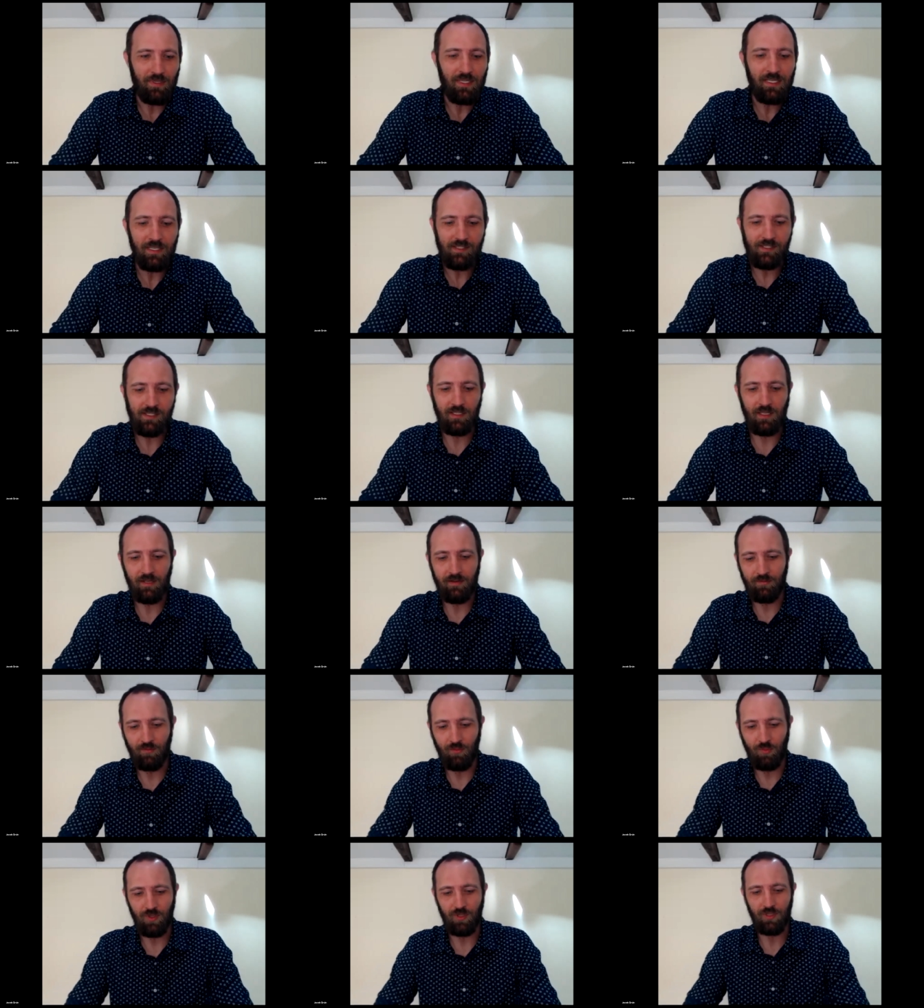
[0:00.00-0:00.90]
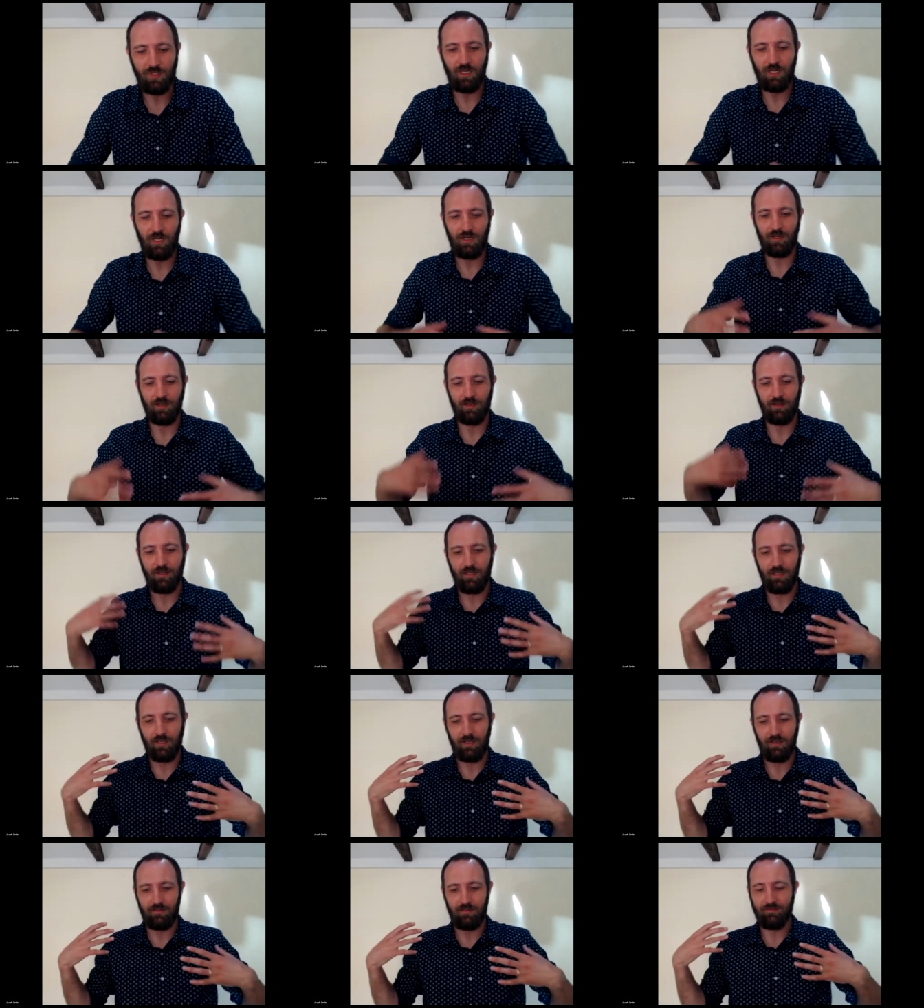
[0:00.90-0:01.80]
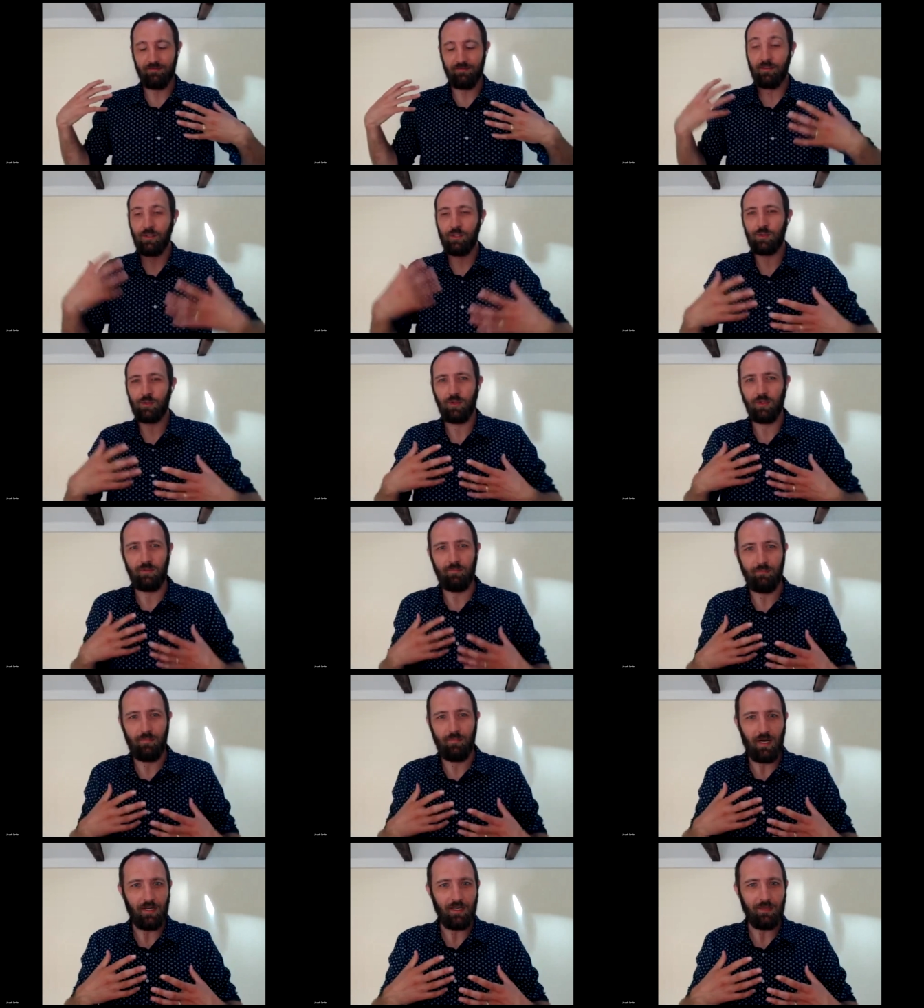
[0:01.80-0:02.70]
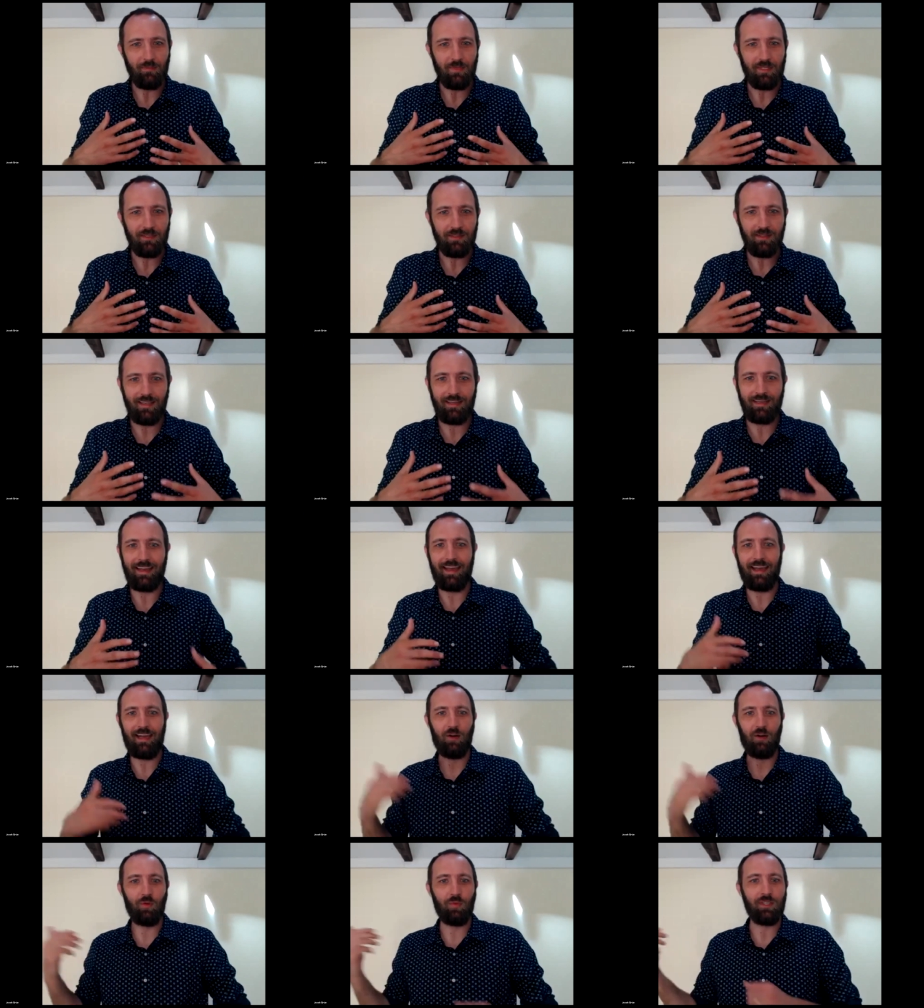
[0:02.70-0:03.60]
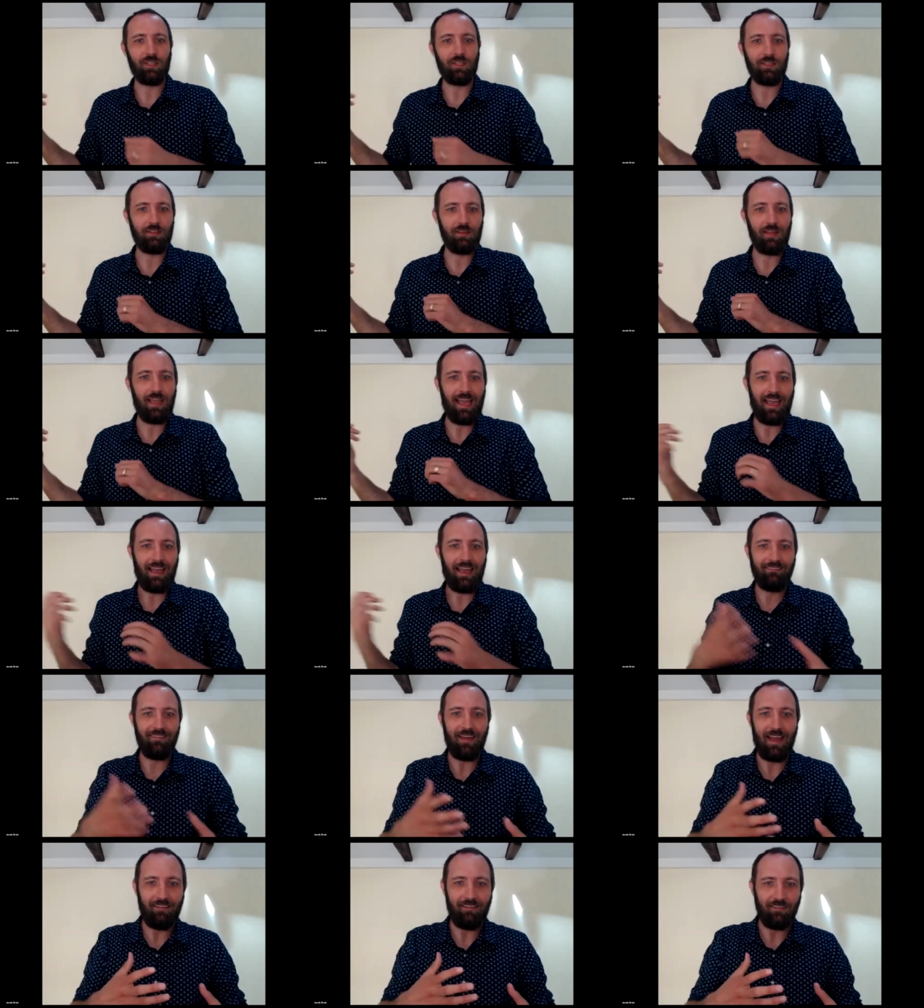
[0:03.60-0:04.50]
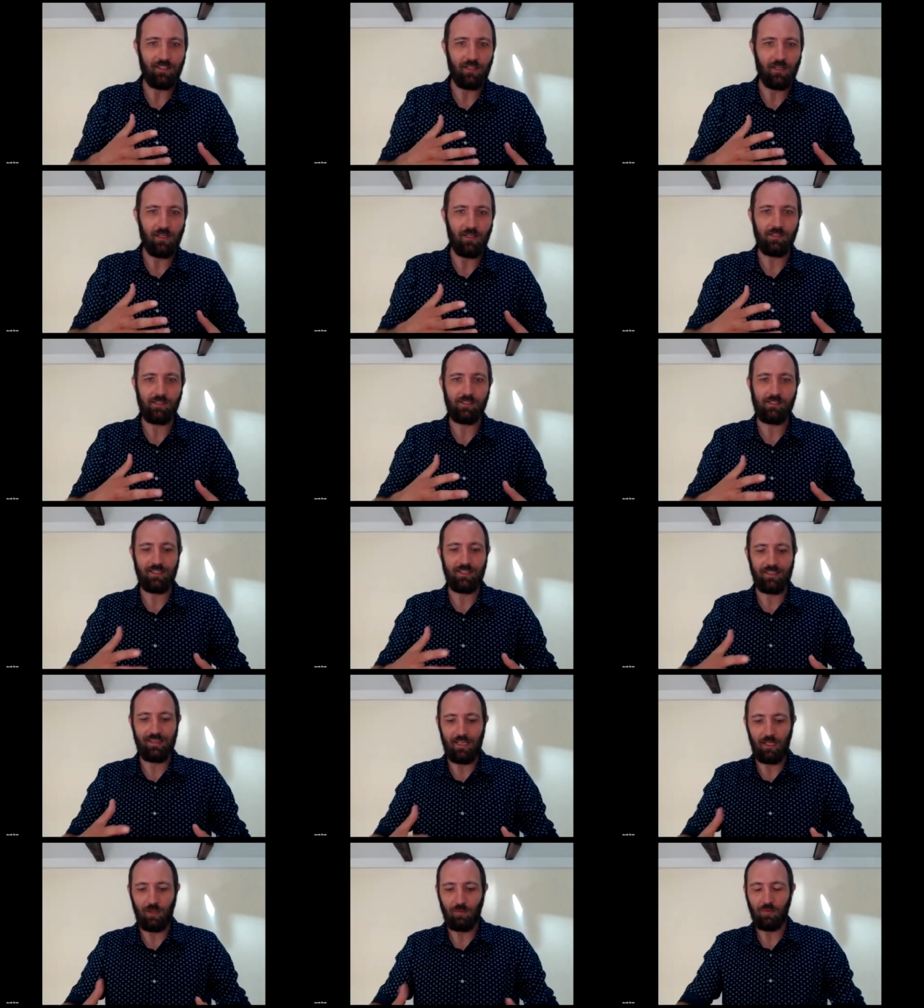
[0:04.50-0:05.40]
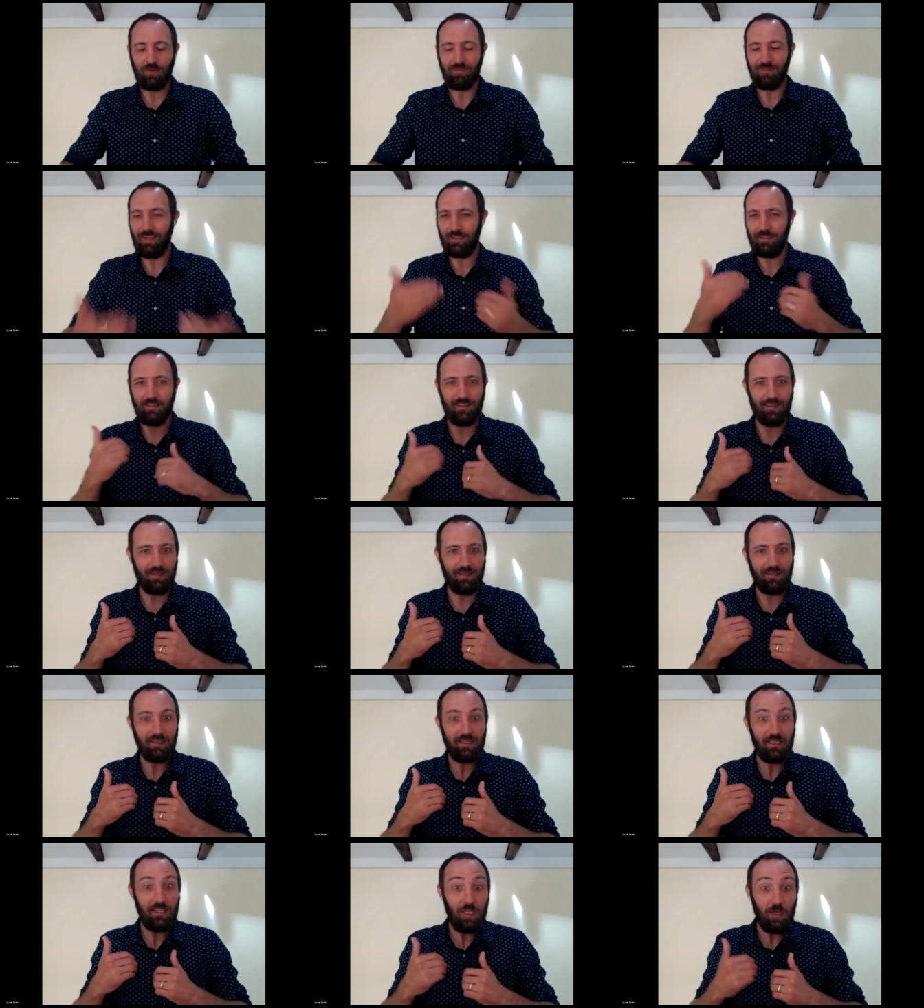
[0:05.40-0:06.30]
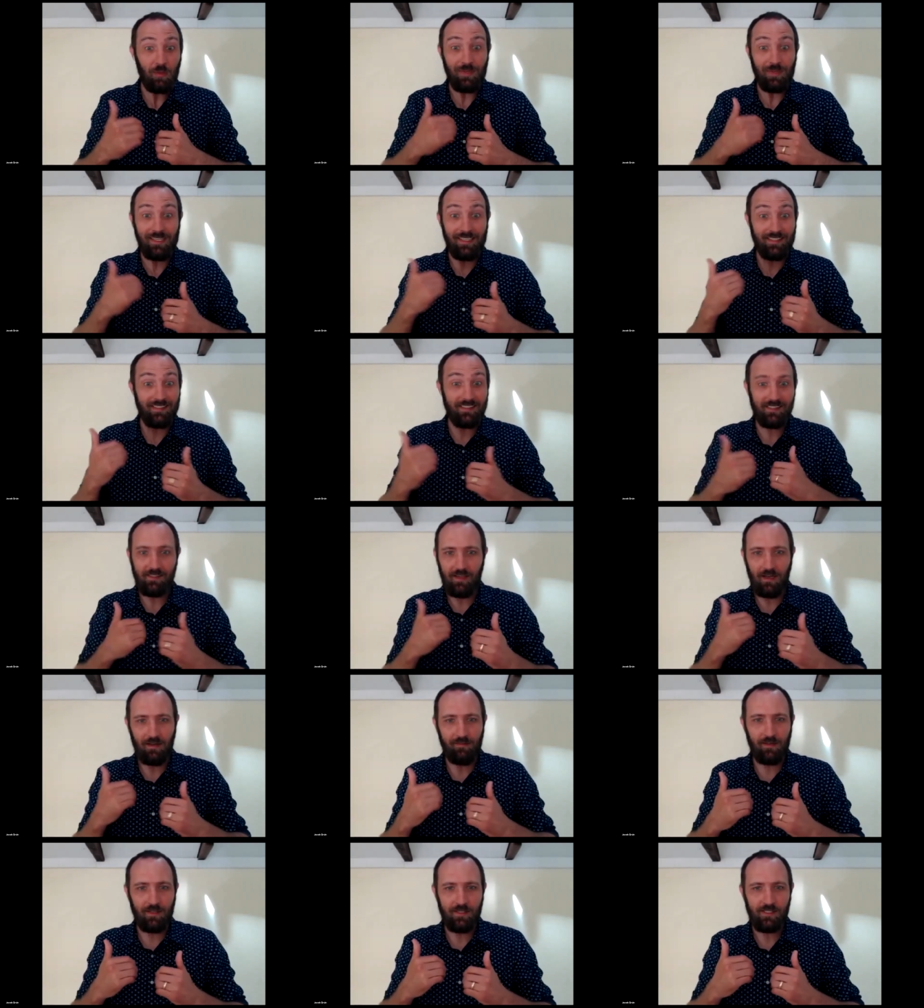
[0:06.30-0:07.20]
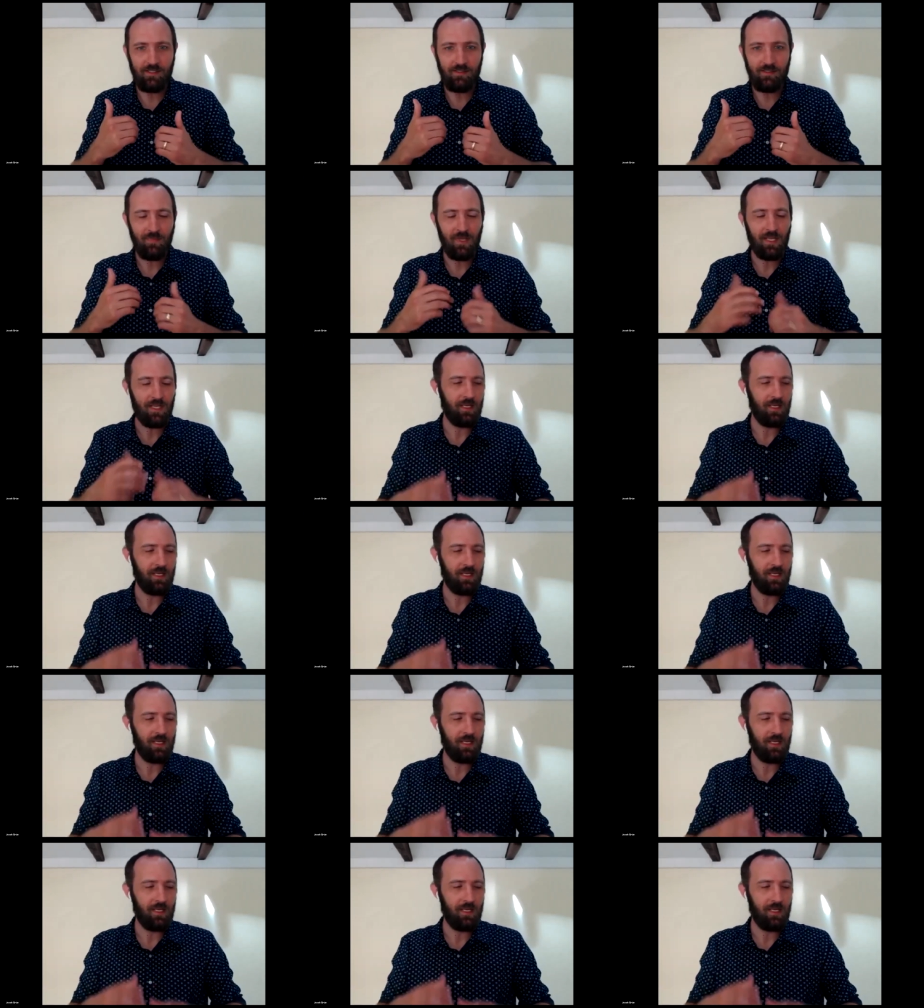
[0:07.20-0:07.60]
He does a lot of work on virtual embodiment and how we can have avatars that help reflect the humanness of us.